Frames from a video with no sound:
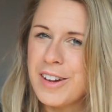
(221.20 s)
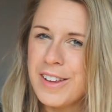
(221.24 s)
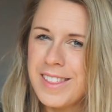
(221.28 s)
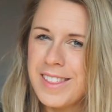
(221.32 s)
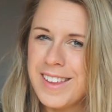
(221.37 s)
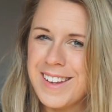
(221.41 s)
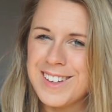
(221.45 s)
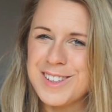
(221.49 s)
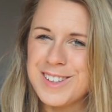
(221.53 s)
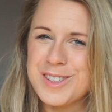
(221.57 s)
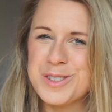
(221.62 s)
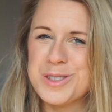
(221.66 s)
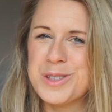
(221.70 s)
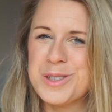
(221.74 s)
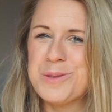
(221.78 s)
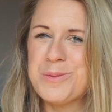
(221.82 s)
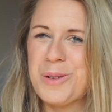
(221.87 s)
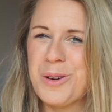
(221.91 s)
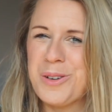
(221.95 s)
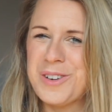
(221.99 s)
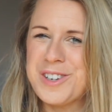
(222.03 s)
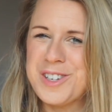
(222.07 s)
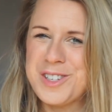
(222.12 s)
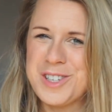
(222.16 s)
I think to
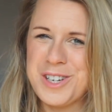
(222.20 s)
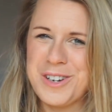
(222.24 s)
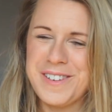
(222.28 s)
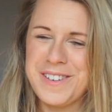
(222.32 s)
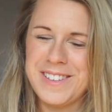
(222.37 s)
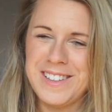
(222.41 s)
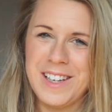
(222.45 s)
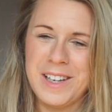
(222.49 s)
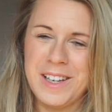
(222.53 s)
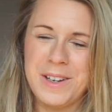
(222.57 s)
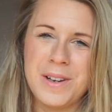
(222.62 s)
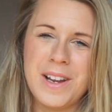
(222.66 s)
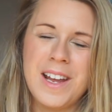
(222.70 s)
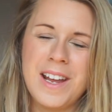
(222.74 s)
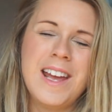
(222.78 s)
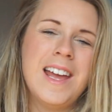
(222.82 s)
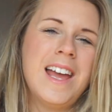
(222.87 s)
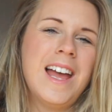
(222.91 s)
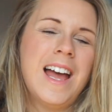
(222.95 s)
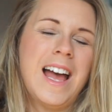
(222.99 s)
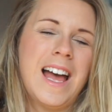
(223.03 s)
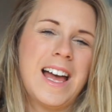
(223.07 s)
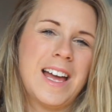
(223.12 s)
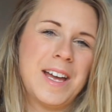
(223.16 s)
warrant showing you.
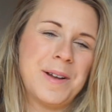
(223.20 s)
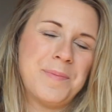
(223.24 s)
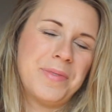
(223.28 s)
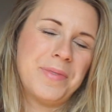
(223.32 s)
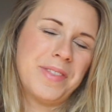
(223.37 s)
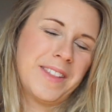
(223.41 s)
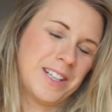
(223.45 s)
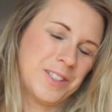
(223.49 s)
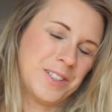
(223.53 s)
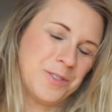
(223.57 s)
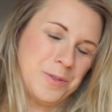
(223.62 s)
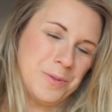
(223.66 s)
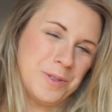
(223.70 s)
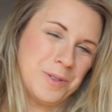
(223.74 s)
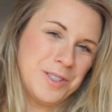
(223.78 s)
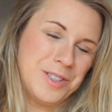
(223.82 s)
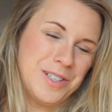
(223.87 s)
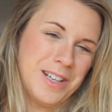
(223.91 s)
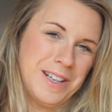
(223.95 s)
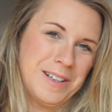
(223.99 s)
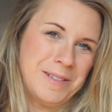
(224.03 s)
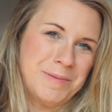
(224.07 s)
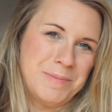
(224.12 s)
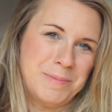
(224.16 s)
Um, thanks for
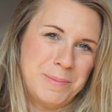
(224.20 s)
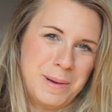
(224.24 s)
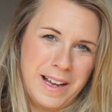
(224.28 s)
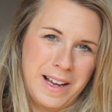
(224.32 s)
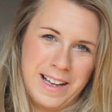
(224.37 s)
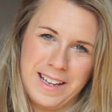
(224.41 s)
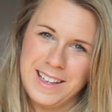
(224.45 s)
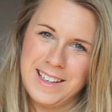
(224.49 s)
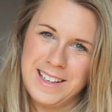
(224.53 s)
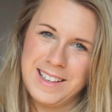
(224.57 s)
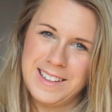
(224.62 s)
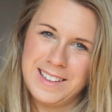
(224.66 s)
watching. Bye.